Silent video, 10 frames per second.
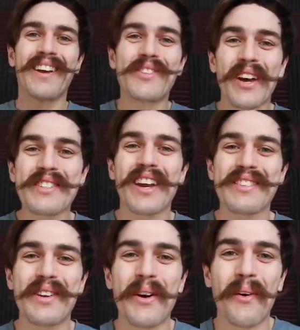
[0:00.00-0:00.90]
So as you
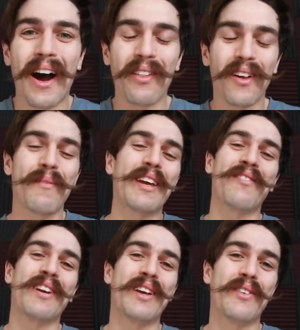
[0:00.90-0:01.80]
guys know, I love
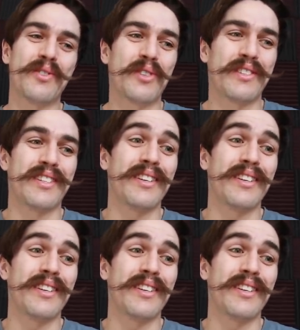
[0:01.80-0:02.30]
making videos just